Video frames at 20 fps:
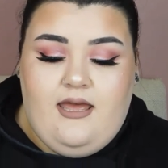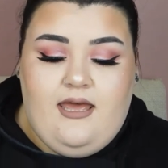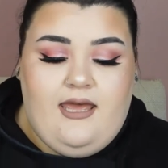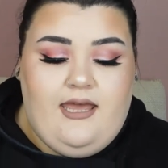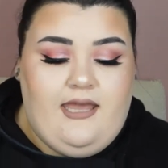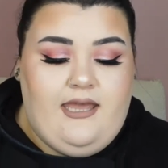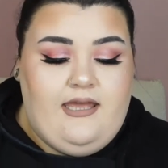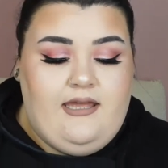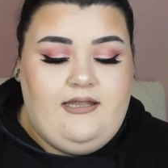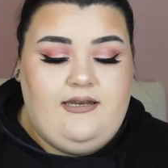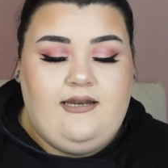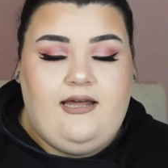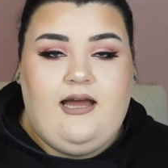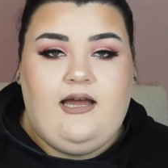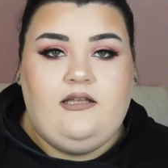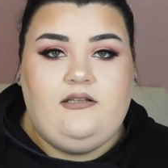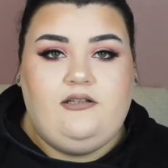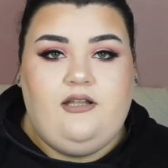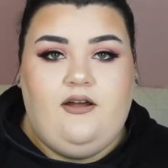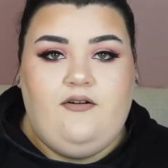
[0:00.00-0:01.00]
And
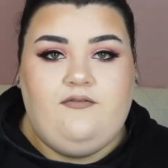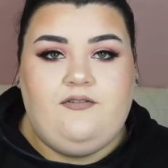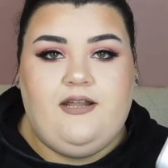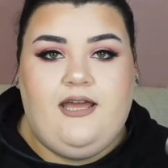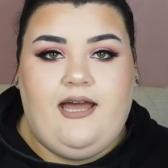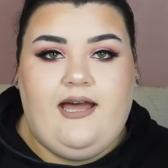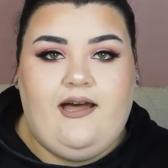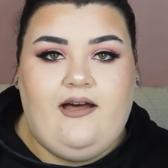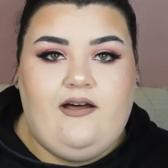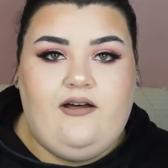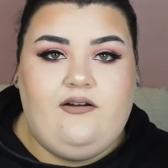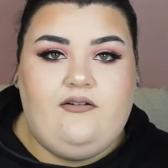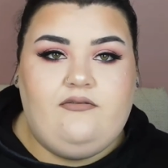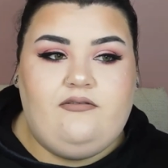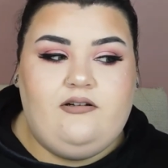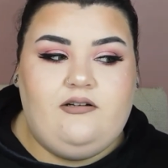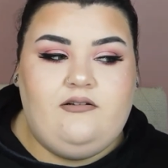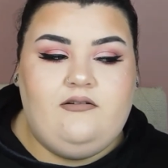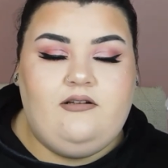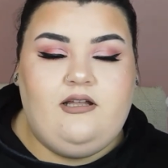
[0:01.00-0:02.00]
I love to have
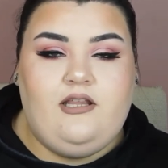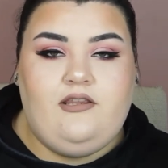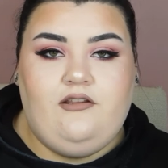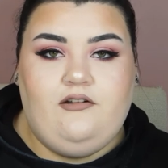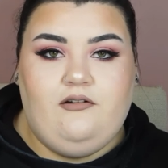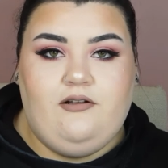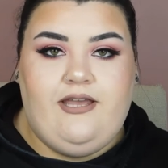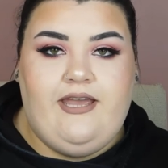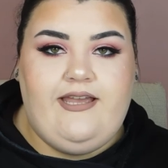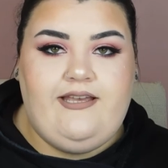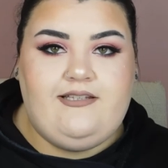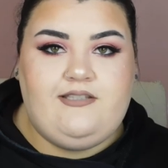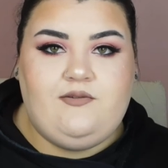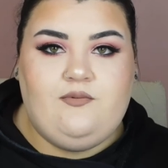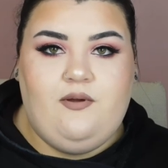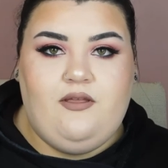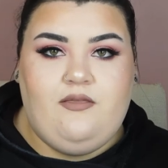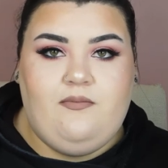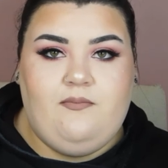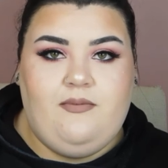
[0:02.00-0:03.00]
a little case
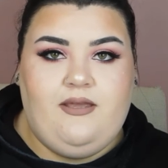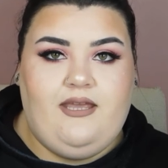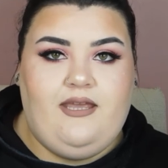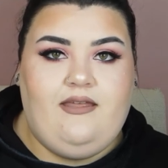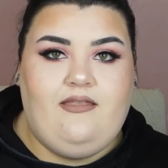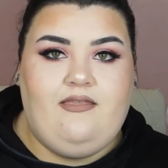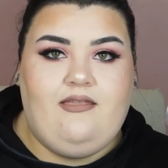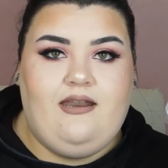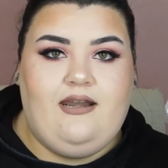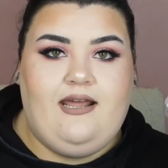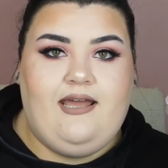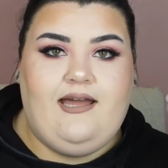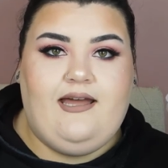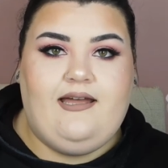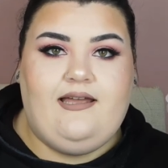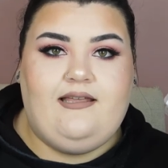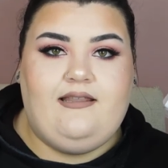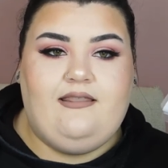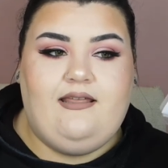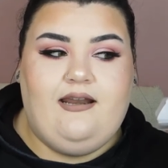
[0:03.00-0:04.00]
with me that
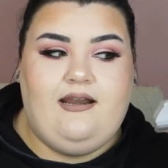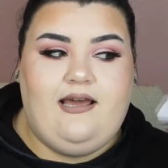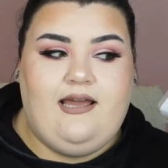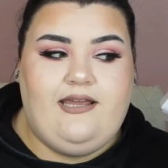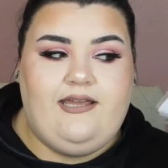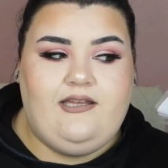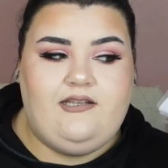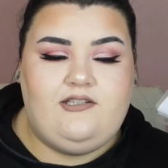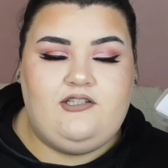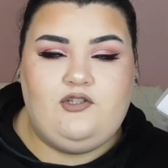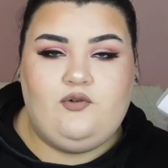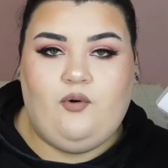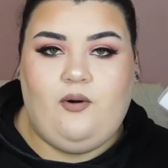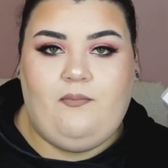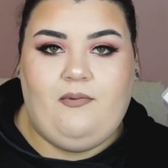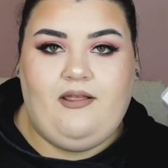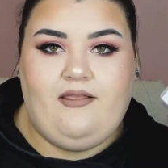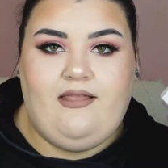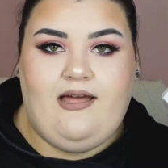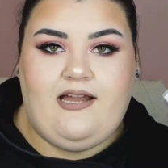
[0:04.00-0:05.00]
have, that I can store
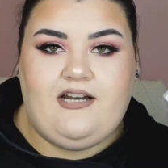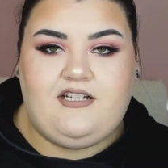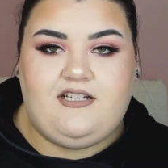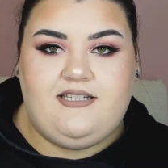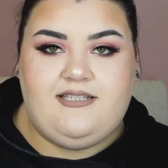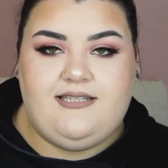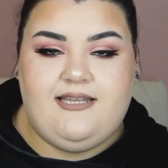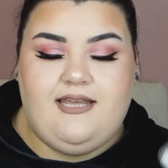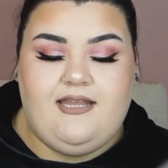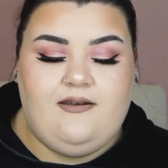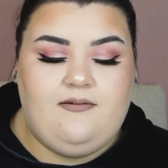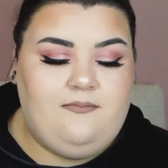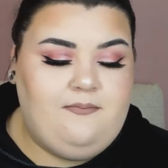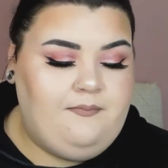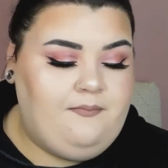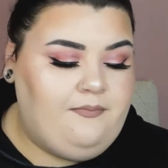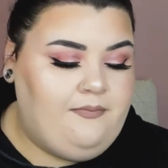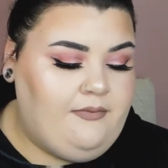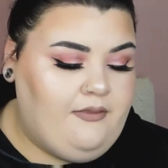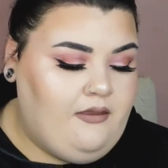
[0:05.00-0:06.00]
my lashes
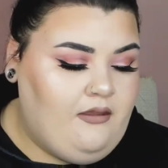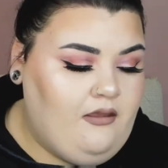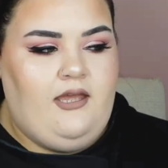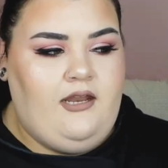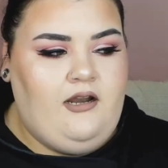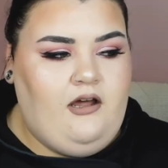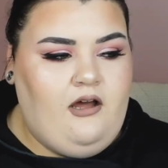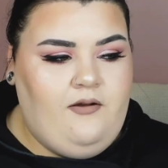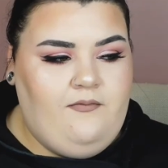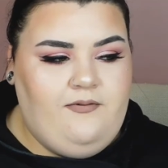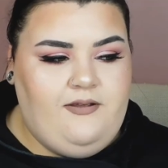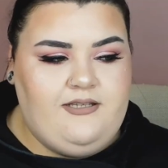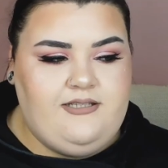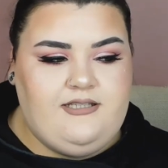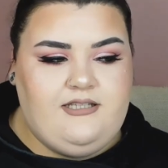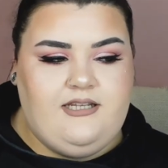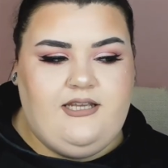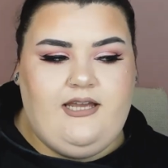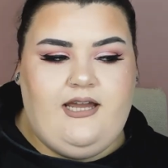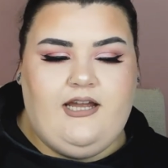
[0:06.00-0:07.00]
in. And
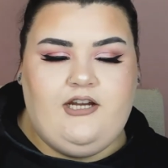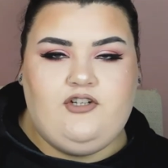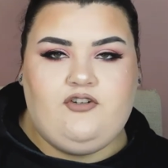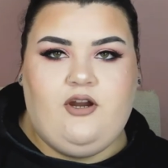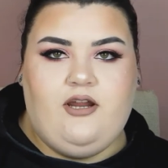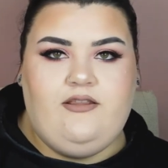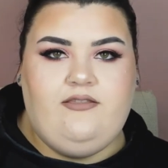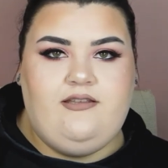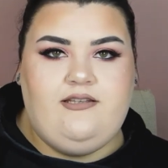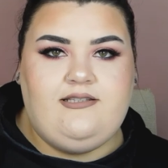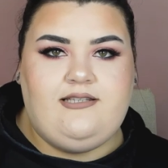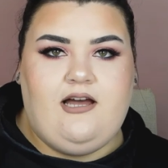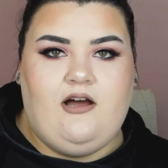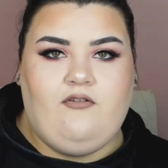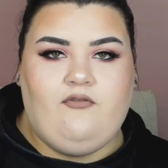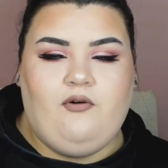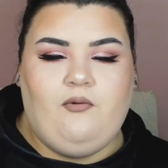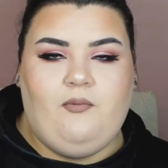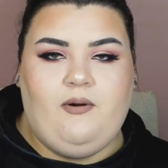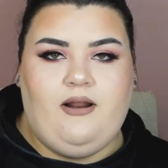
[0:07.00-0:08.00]
obviously I trade these
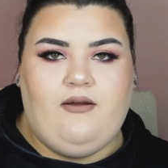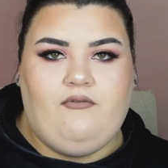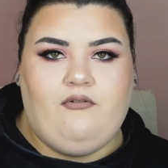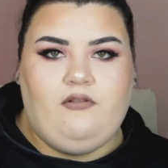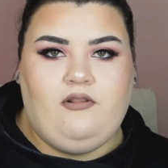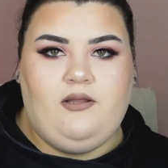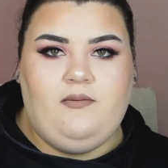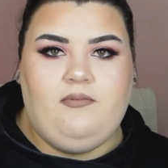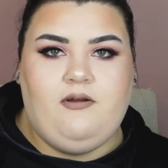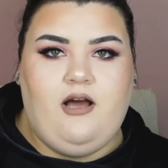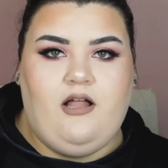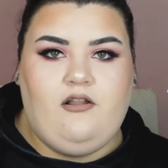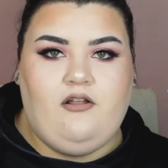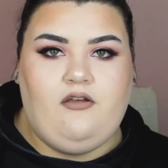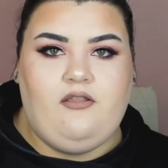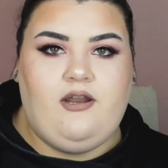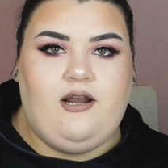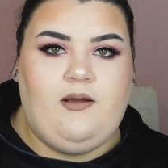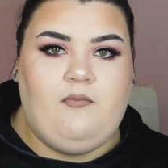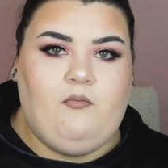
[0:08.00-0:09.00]
out for whatever lip
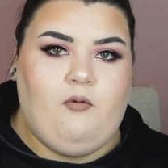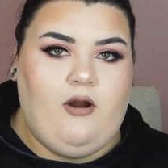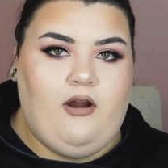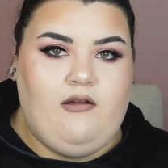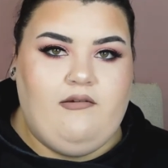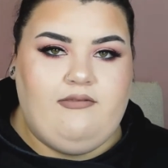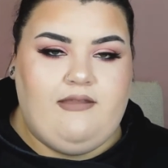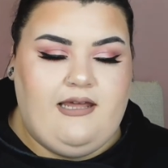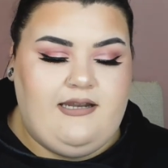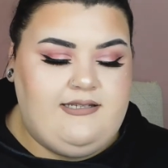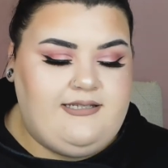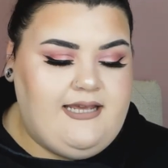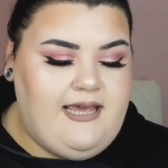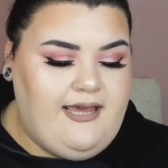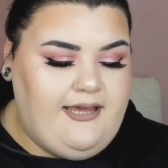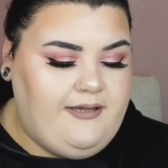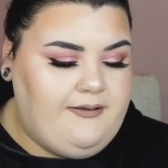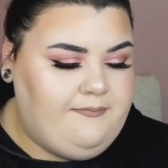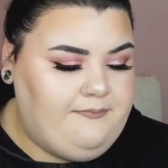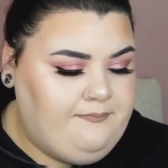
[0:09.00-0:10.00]
color that I'm wearing that
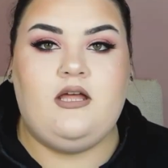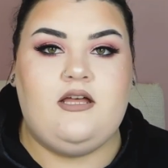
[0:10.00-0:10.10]
day.